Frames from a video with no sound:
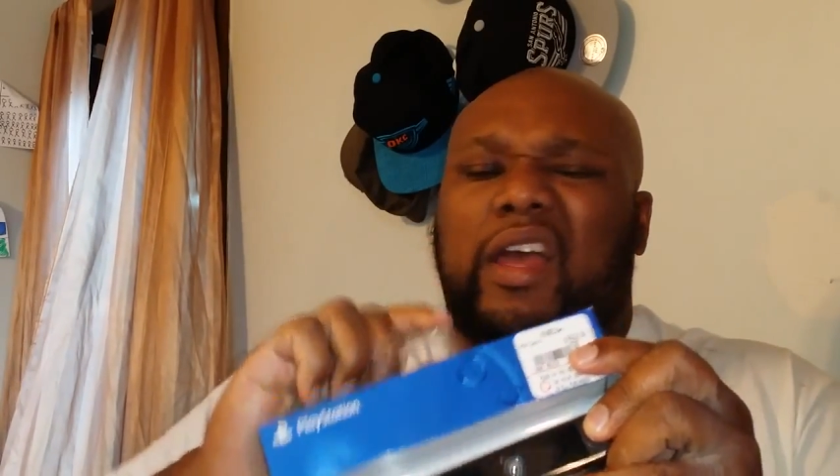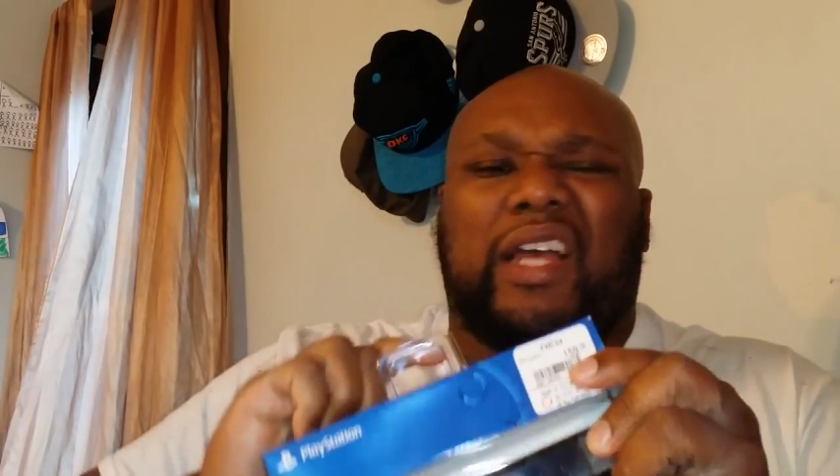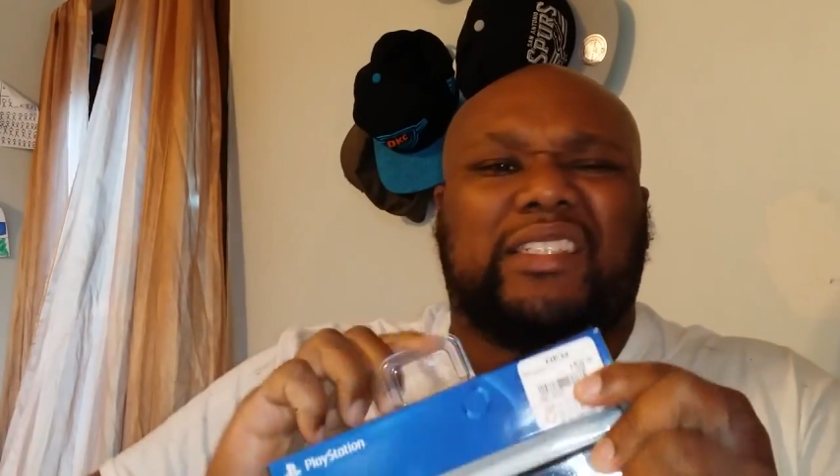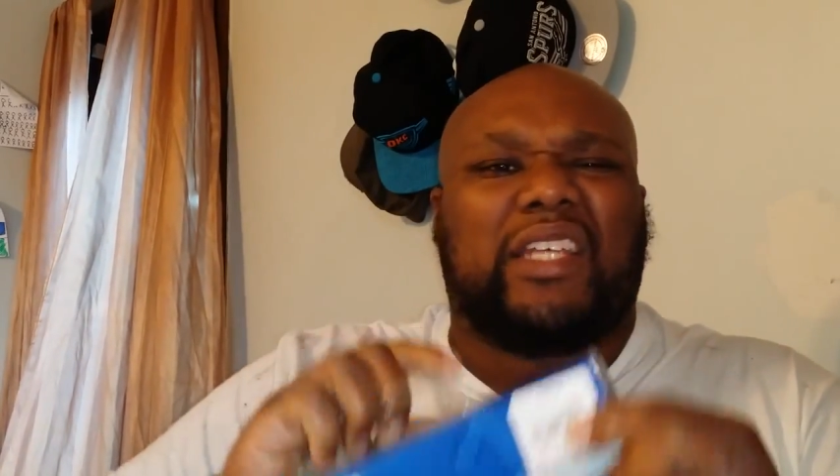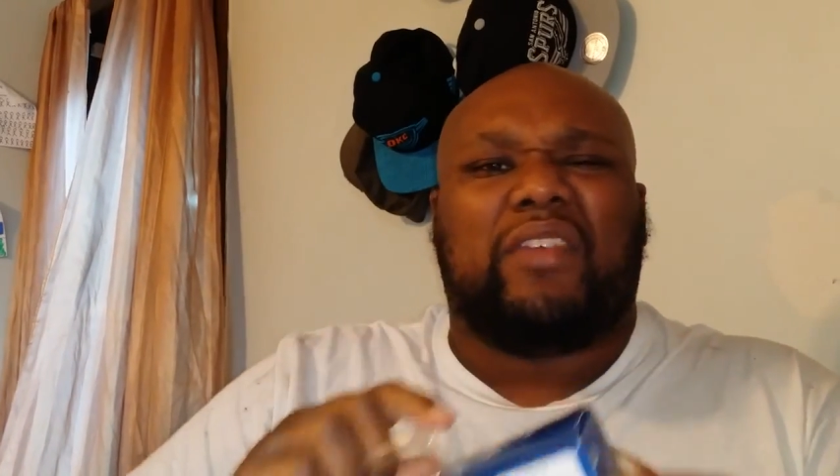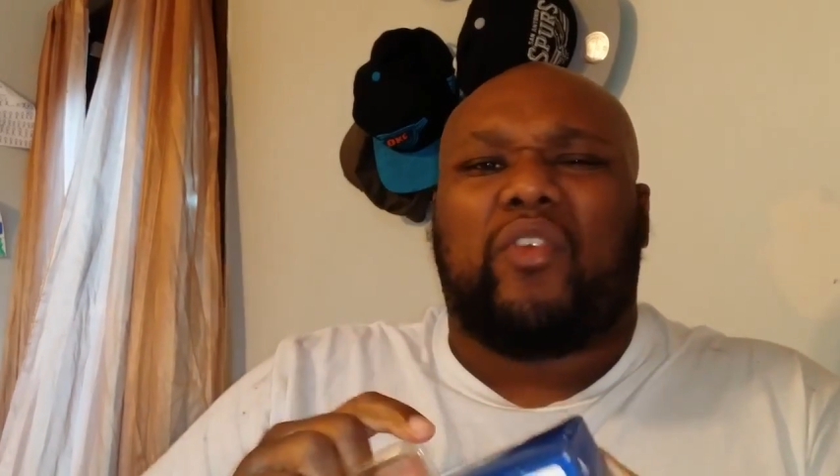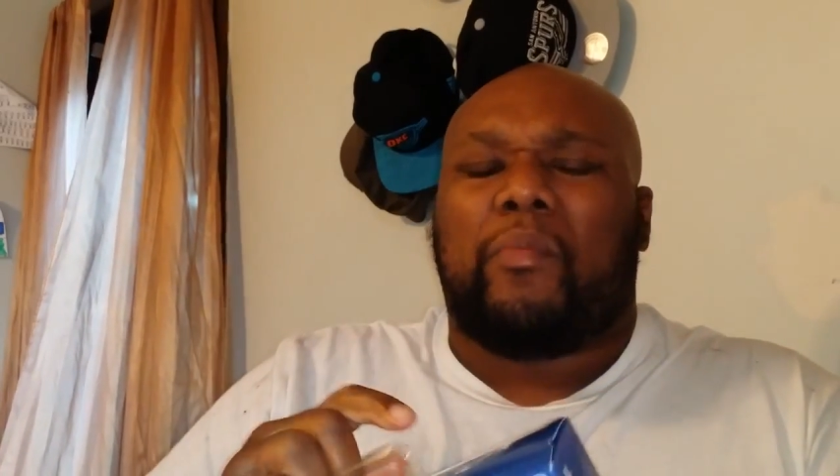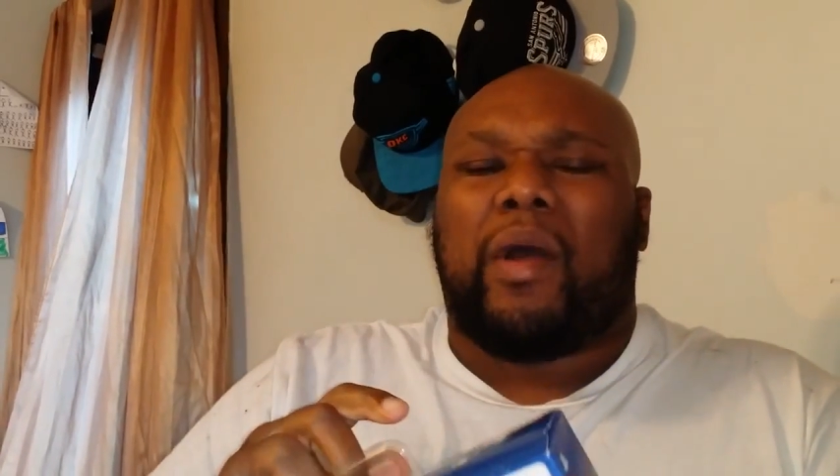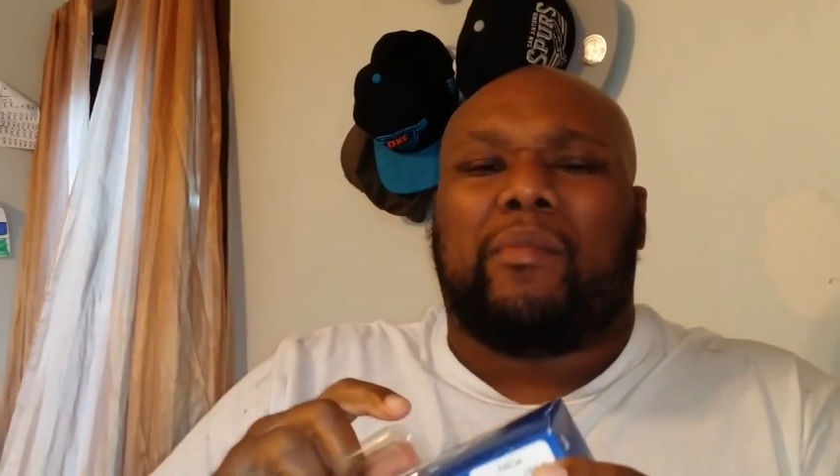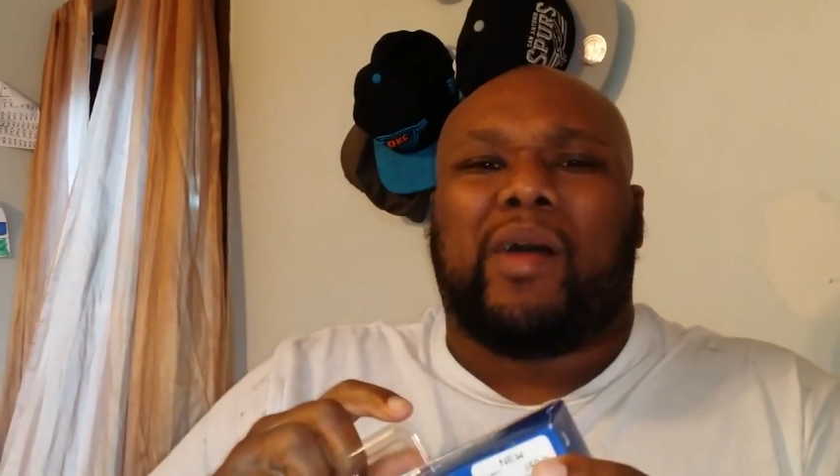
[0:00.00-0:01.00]
I save all
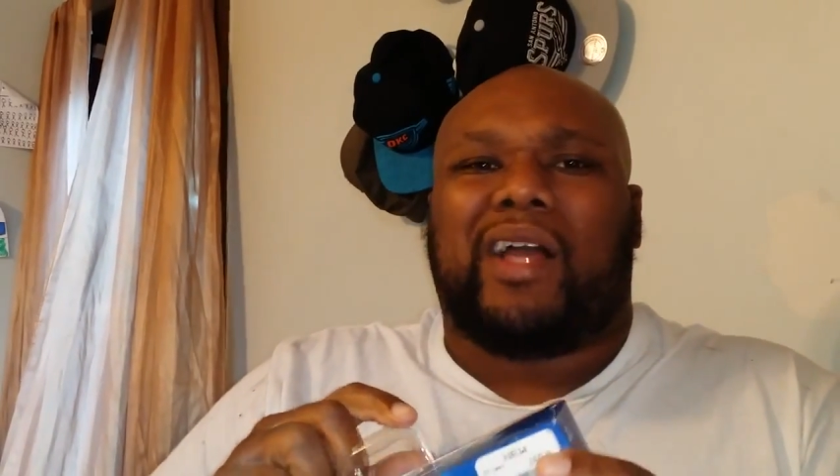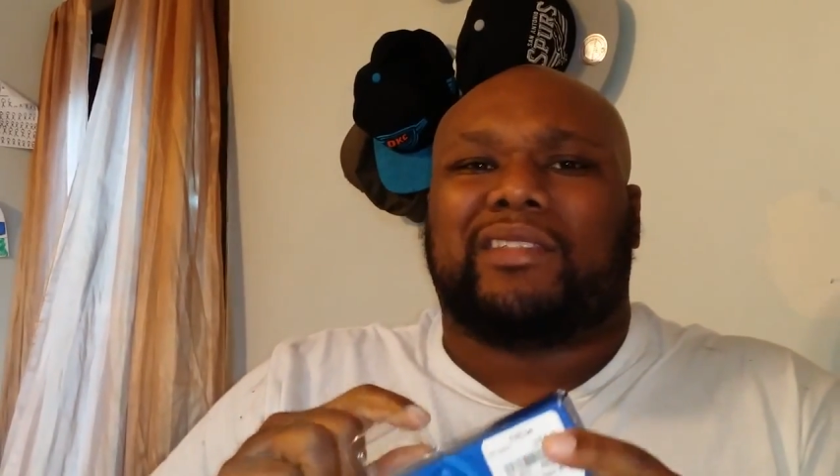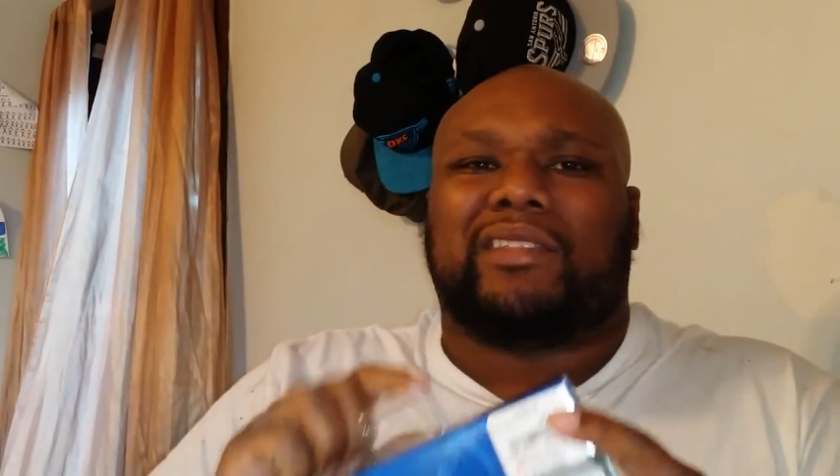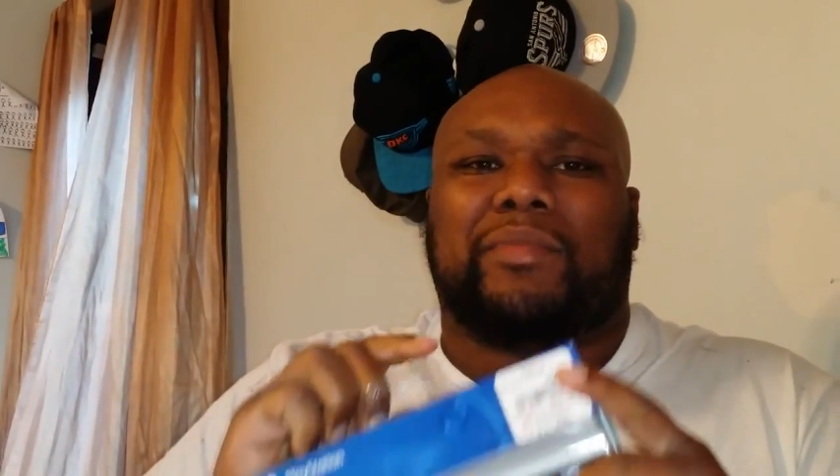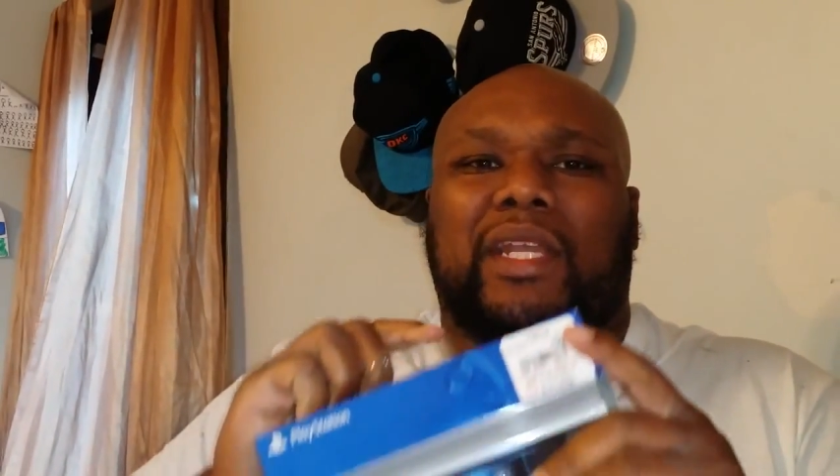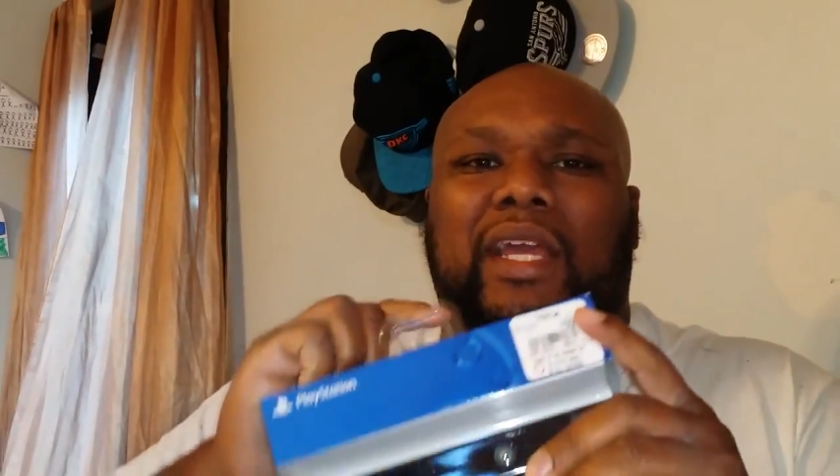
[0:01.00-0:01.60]
my boxes, man.